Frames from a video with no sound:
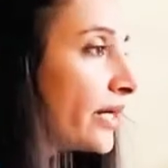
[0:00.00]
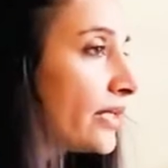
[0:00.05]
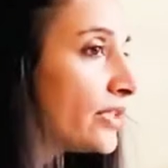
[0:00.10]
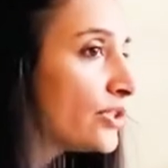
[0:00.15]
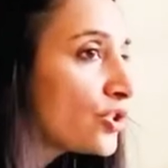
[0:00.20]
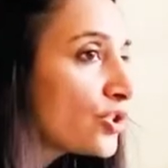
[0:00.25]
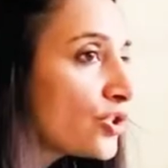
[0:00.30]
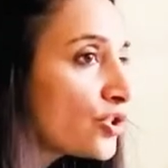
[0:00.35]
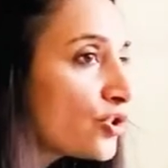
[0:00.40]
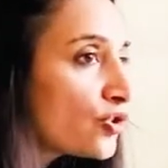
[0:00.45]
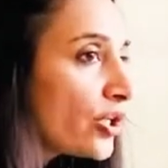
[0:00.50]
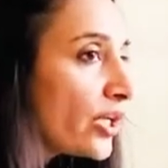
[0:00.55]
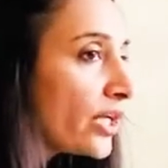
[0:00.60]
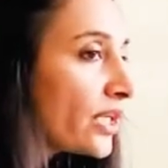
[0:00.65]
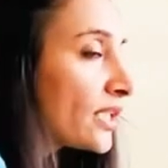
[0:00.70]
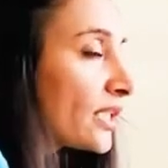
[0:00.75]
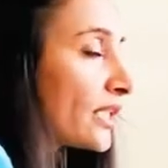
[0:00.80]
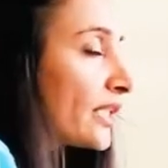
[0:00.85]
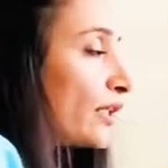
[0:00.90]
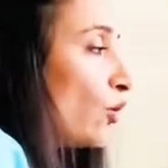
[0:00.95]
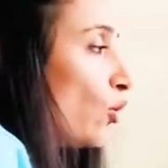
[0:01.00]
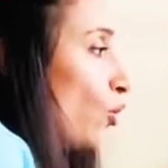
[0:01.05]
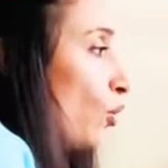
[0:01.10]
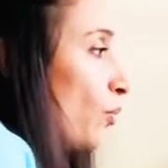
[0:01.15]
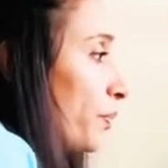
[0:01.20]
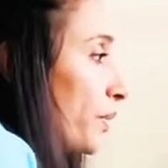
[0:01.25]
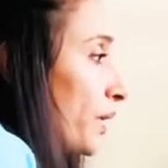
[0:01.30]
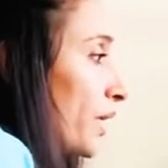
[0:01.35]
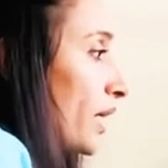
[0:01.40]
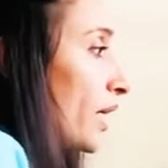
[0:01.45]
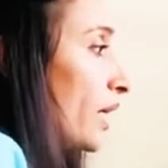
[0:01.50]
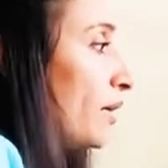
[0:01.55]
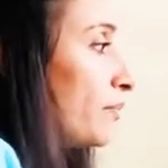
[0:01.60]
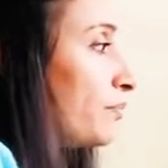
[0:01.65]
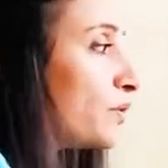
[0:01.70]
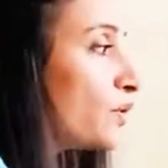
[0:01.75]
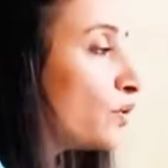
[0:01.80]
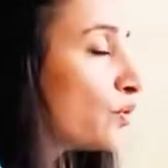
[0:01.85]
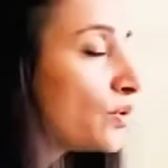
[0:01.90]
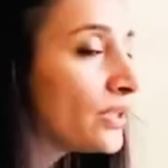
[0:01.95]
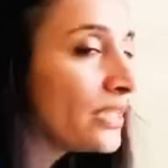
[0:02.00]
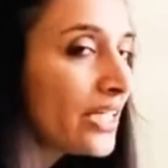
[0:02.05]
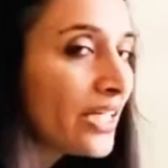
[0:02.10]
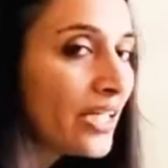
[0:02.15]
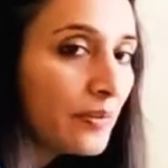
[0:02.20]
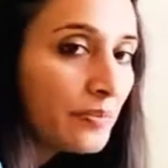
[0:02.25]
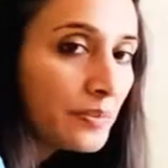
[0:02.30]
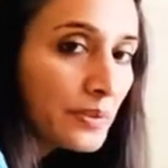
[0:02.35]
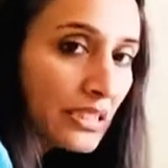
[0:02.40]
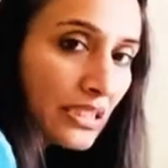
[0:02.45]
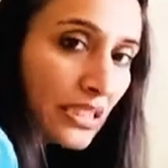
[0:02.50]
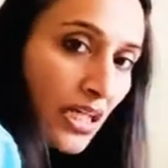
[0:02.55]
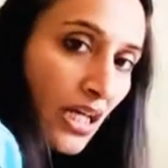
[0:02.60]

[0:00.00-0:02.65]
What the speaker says: just gently opening up those hips.